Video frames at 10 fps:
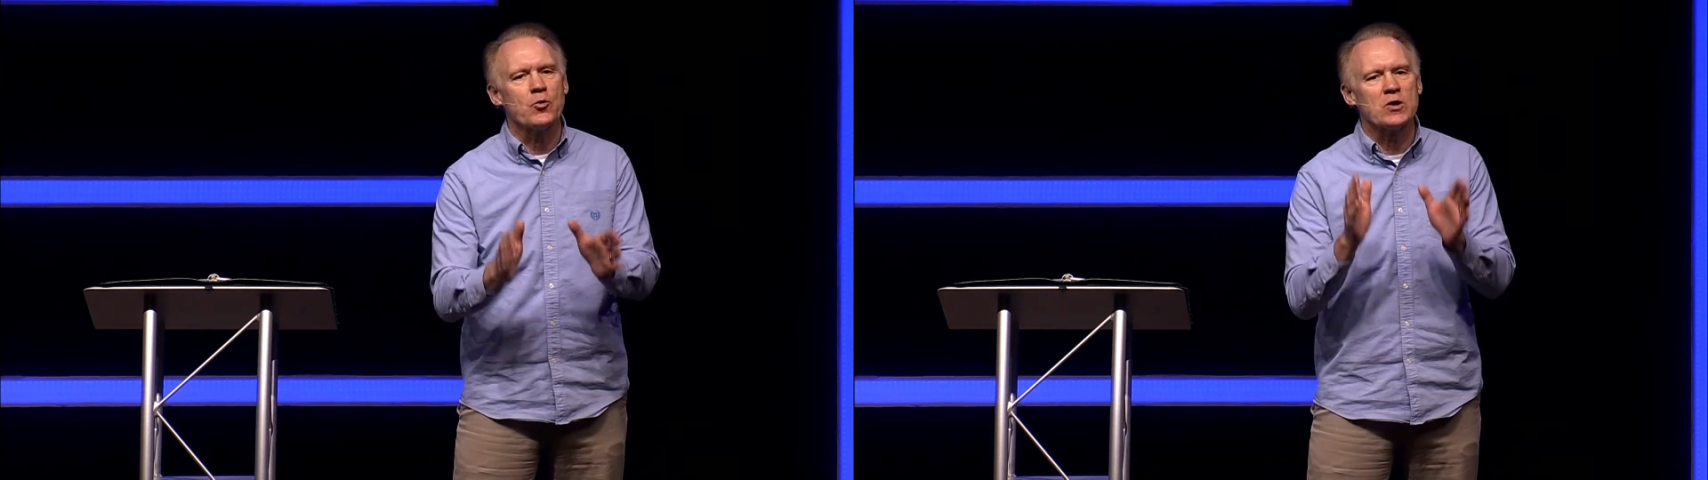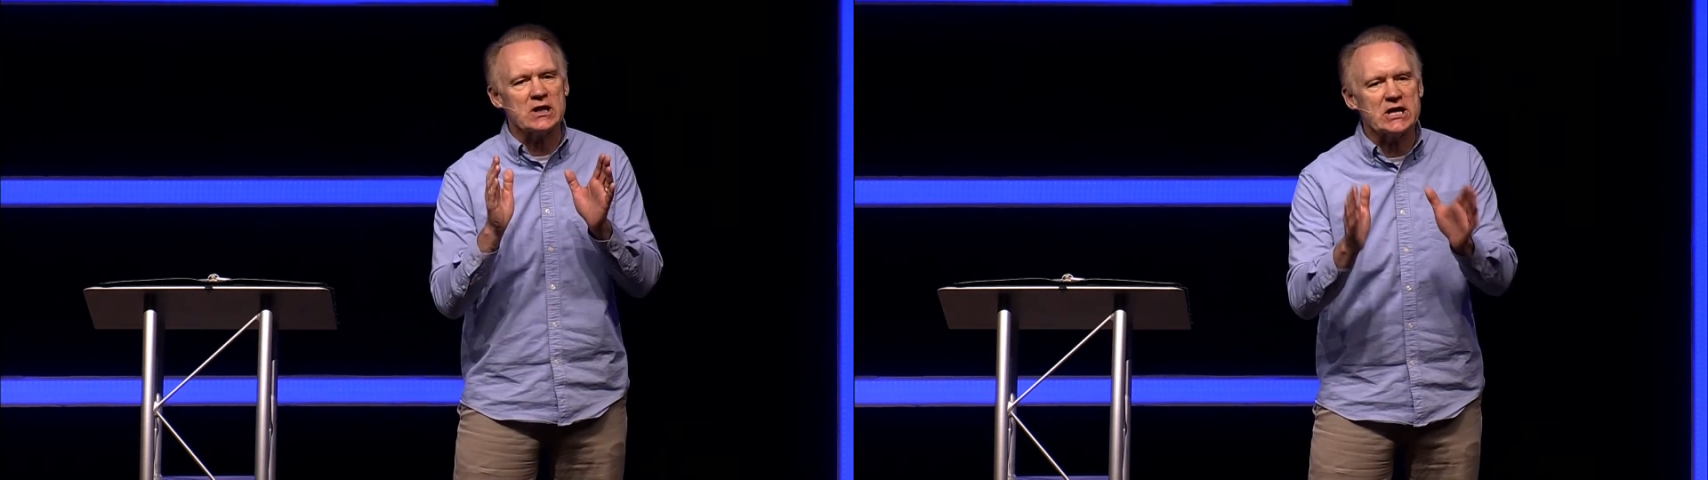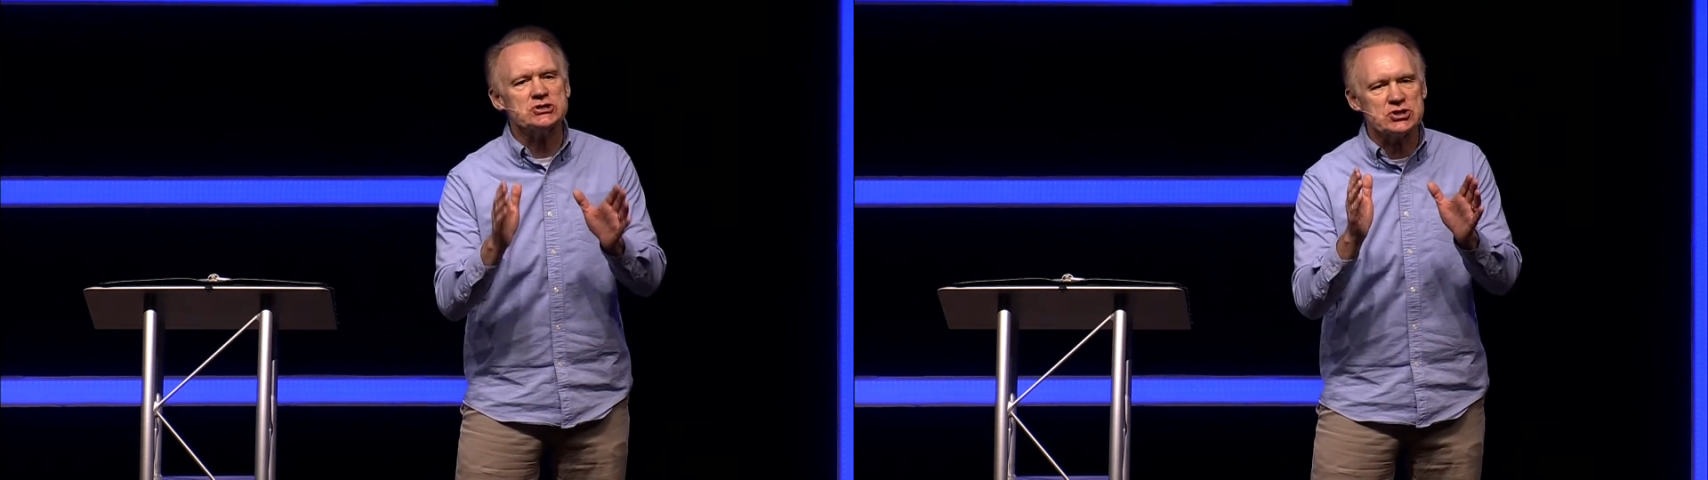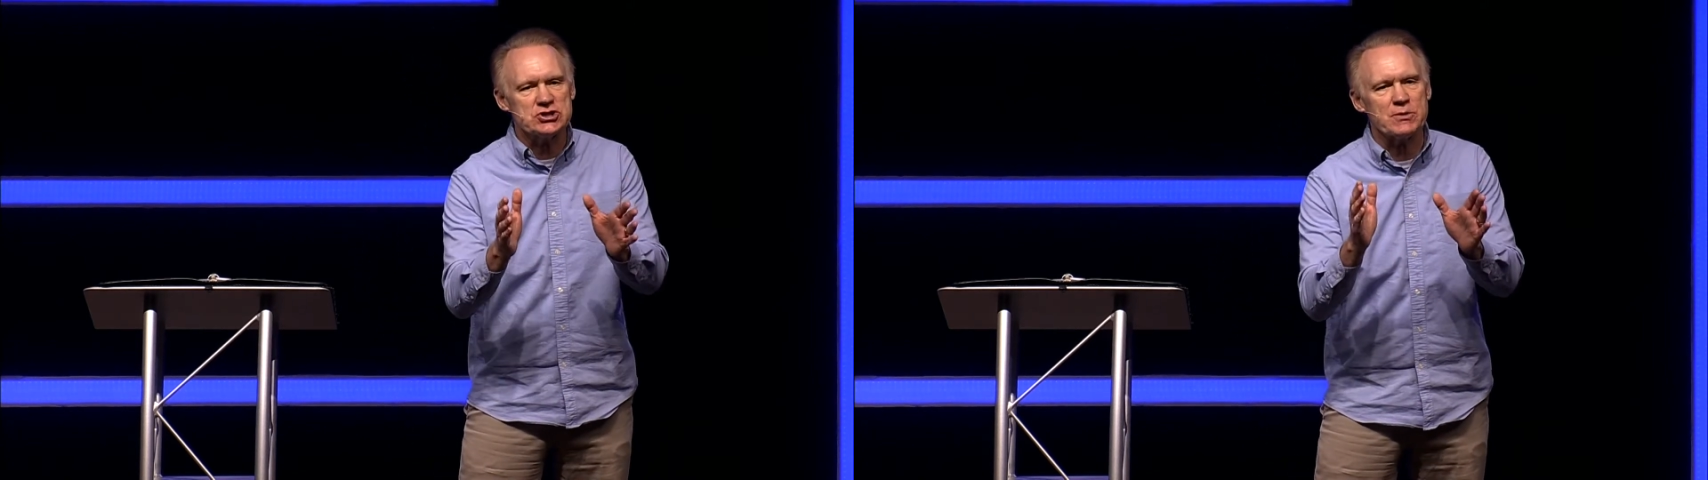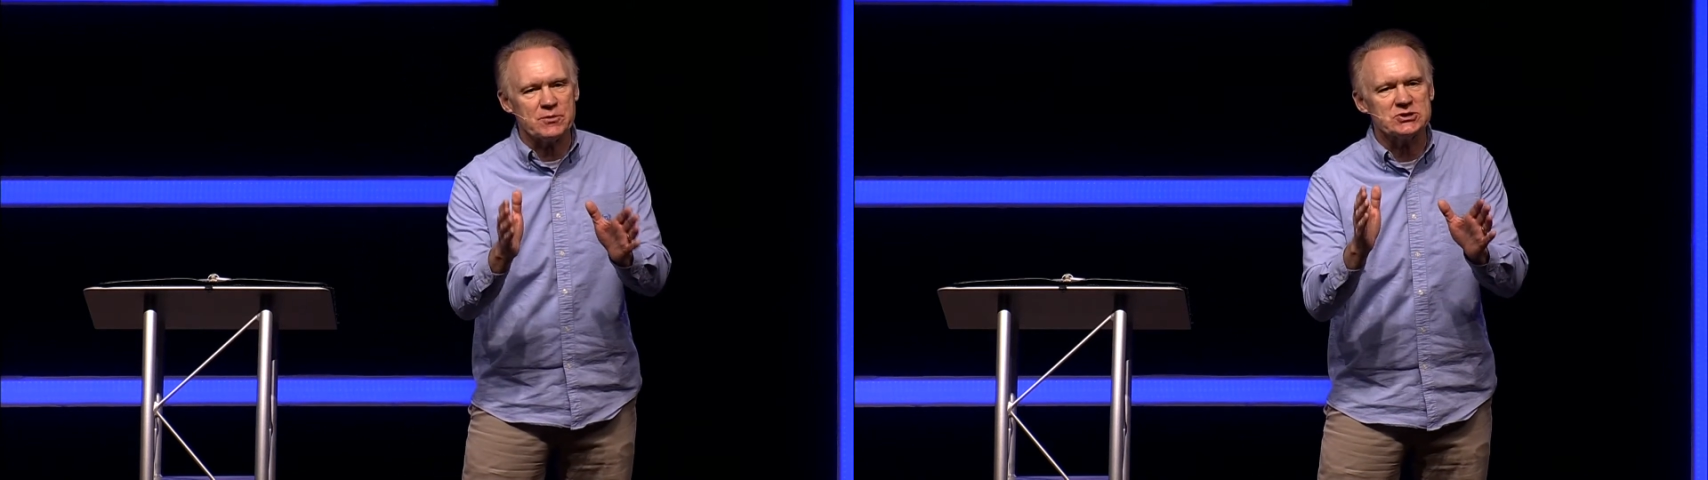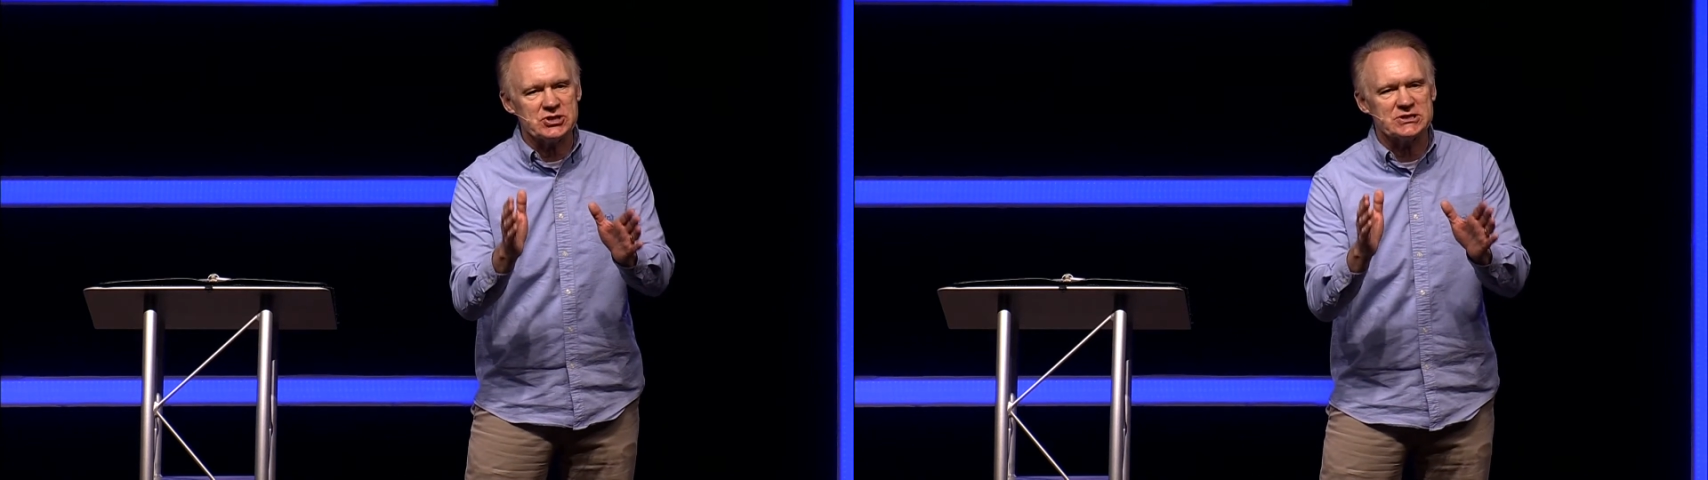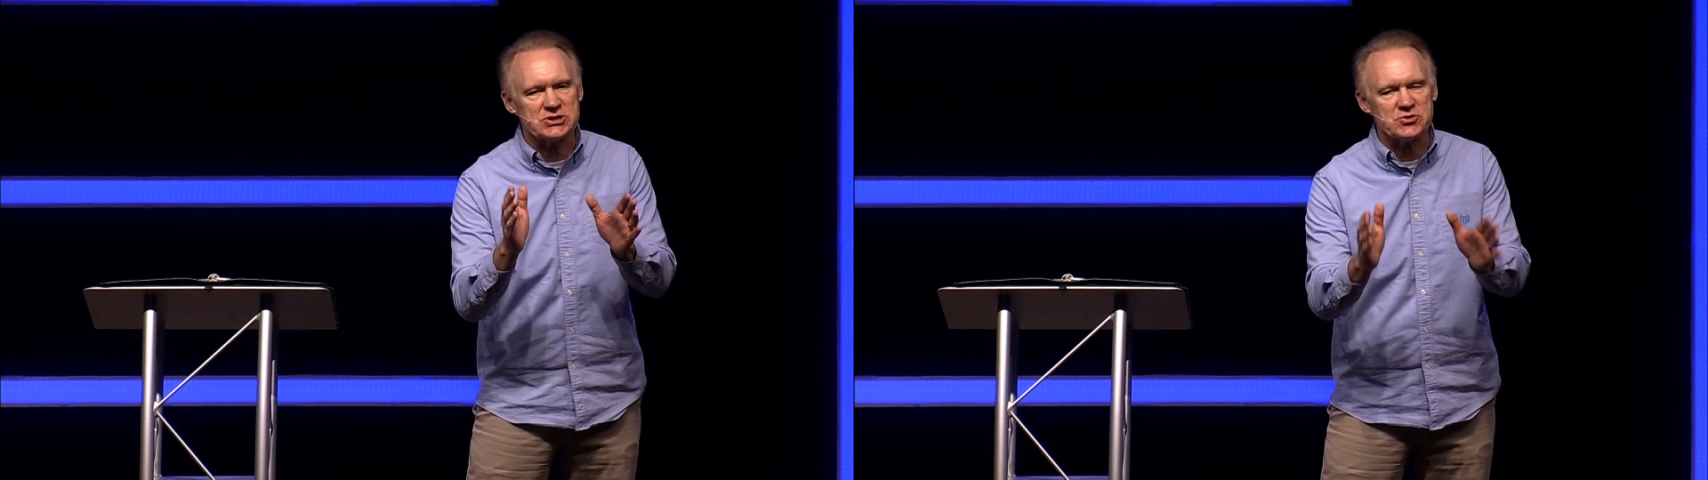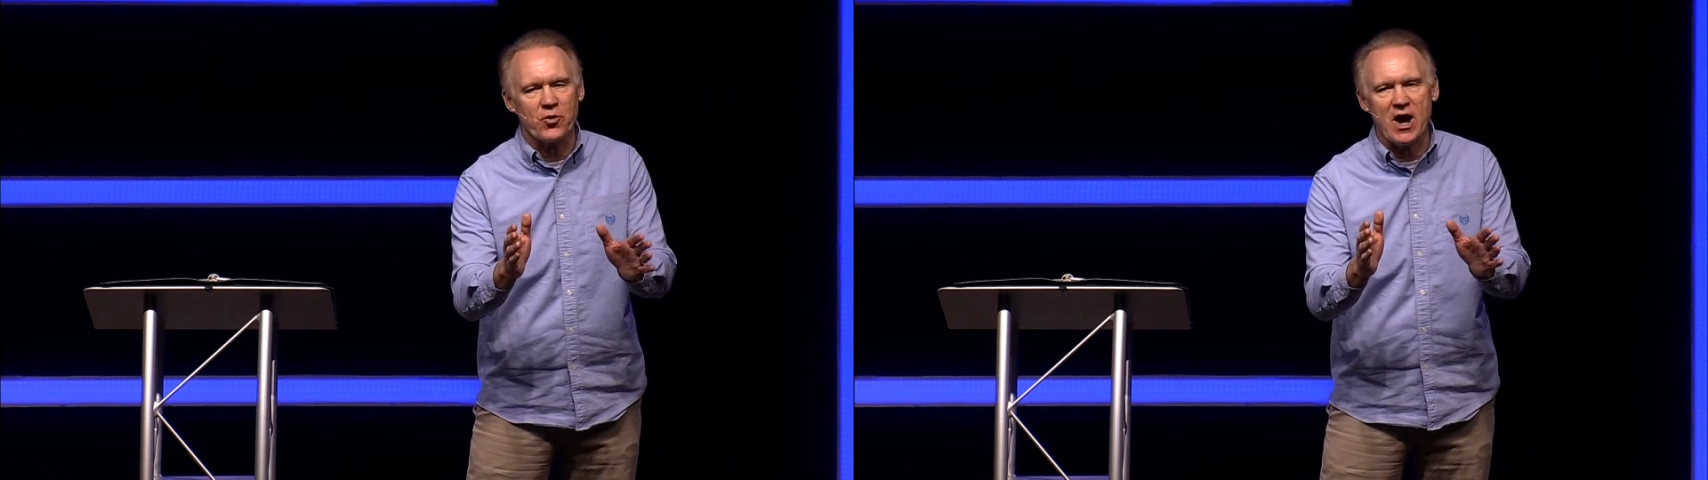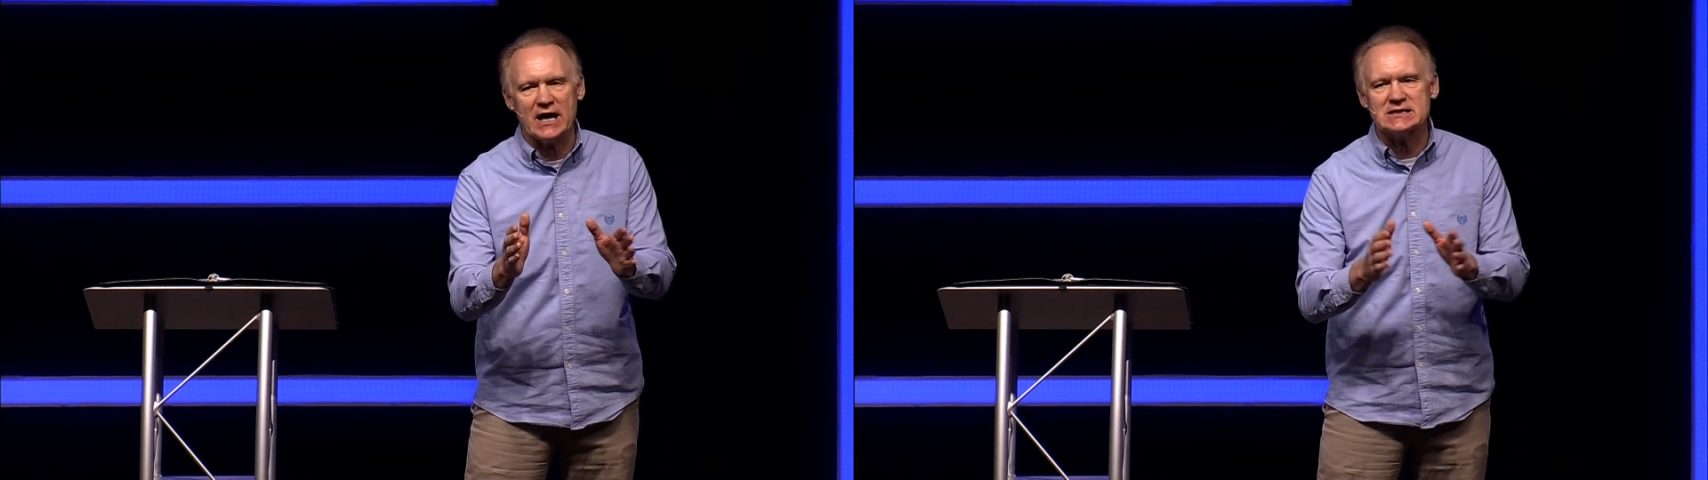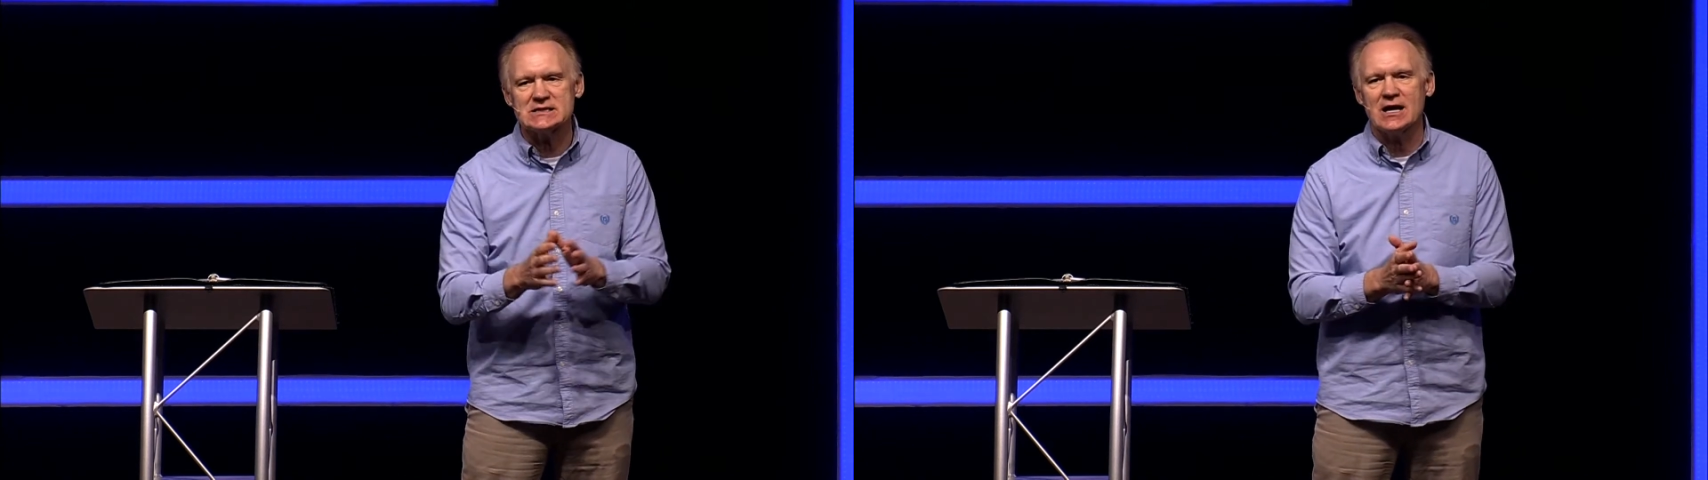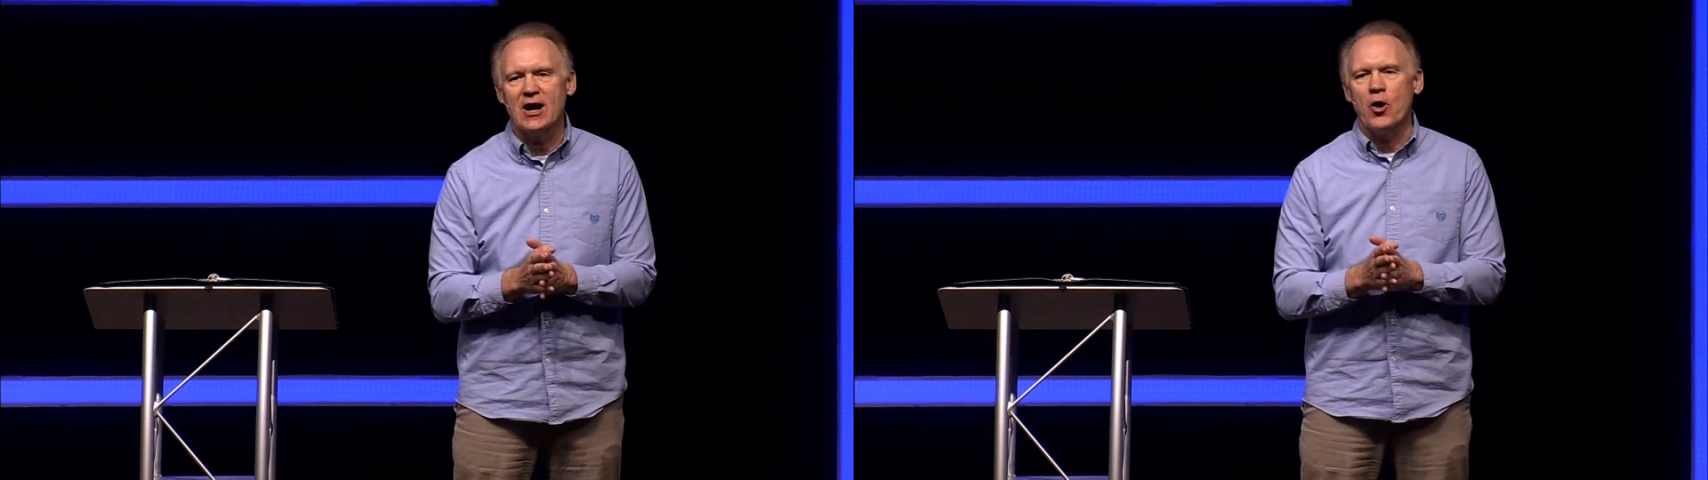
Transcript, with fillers: relationship with Jesus Christ,